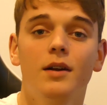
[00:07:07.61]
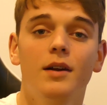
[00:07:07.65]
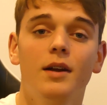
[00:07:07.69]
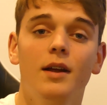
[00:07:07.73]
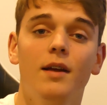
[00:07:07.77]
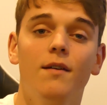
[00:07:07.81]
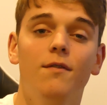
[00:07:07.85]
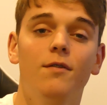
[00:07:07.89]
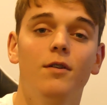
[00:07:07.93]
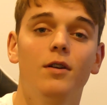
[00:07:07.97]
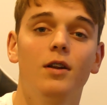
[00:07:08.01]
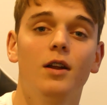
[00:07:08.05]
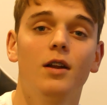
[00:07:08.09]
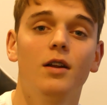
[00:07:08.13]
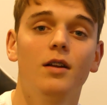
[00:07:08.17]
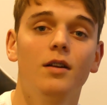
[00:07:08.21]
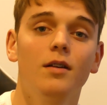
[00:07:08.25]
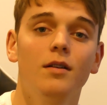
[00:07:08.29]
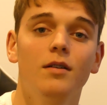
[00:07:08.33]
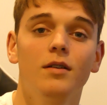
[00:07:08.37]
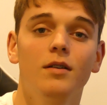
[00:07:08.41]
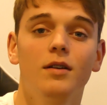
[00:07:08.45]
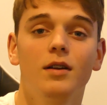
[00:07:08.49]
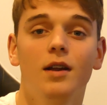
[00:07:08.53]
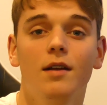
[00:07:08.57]
If you
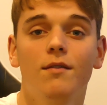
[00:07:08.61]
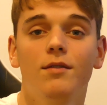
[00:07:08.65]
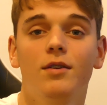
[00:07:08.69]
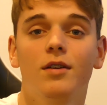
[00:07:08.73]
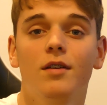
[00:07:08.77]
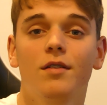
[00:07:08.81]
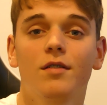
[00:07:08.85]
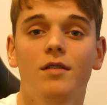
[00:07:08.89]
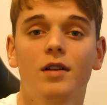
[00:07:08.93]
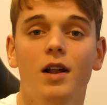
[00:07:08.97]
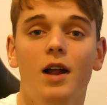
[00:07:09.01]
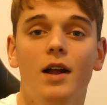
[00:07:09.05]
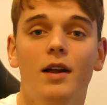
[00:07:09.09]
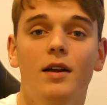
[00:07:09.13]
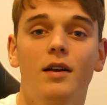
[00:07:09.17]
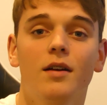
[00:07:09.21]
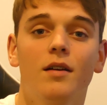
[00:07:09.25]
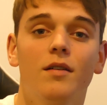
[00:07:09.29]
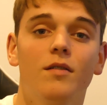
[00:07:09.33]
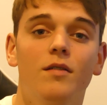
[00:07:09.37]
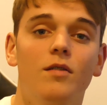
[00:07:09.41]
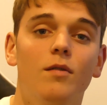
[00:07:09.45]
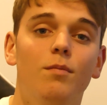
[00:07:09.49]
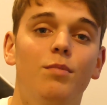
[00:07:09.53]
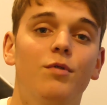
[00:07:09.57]
didn't, leave a dislike,
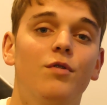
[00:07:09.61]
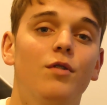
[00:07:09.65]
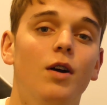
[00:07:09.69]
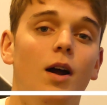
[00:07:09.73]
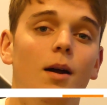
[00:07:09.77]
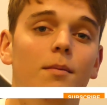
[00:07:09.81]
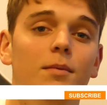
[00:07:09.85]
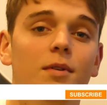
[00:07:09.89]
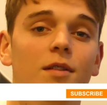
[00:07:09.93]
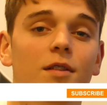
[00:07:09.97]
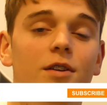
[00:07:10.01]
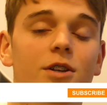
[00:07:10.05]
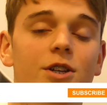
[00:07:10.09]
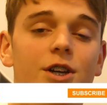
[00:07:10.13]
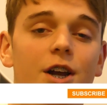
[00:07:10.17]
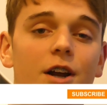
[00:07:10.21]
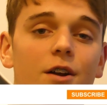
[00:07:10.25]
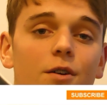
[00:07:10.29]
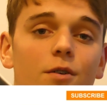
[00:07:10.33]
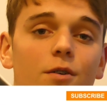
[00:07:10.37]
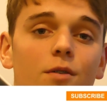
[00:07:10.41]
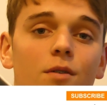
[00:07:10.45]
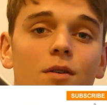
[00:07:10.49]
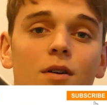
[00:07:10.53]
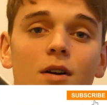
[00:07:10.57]
subscribe to the
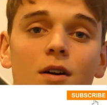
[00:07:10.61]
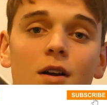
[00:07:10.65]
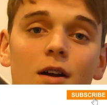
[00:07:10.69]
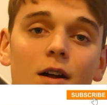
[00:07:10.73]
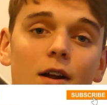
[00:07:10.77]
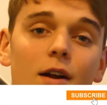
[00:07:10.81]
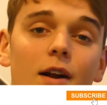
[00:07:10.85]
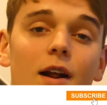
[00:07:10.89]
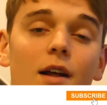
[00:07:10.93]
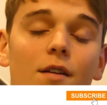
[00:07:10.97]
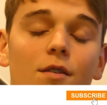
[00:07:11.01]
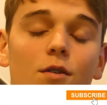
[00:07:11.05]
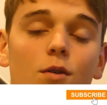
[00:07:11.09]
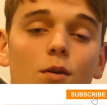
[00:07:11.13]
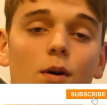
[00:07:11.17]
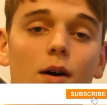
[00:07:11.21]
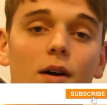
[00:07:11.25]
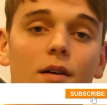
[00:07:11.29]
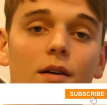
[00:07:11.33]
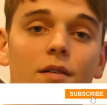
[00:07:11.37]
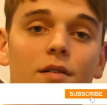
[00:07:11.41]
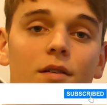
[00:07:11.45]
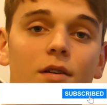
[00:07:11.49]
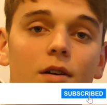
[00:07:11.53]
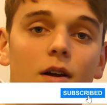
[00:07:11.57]
channel, and as
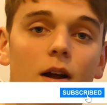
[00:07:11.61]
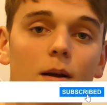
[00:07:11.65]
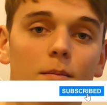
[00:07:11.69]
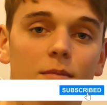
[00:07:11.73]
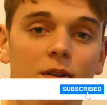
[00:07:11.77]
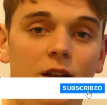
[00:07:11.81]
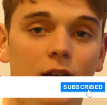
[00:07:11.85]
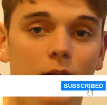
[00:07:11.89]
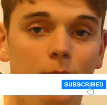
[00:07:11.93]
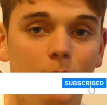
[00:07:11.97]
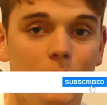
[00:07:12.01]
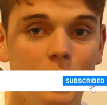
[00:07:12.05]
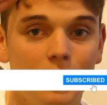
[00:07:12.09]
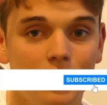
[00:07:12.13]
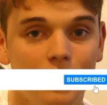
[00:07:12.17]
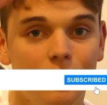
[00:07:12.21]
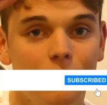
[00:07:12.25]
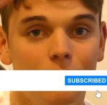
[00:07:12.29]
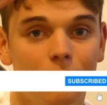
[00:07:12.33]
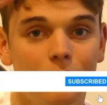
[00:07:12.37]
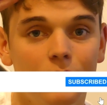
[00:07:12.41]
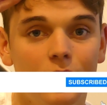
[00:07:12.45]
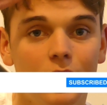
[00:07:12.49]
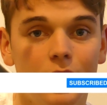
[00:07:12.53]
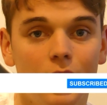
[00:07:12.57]
always, I'm Techbiz,
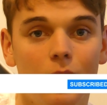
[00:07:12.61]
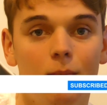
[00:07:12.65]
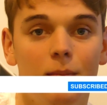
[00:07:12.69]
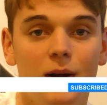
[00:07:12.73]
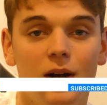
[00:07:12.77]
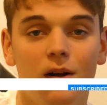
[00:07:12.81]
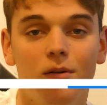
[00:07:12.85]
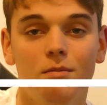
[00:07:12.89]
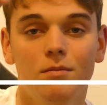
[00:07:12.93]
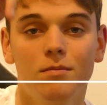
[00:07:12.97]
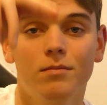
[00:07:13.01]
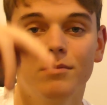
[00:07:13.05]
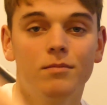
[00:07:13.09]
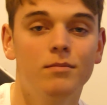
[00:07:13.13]
and I'm out.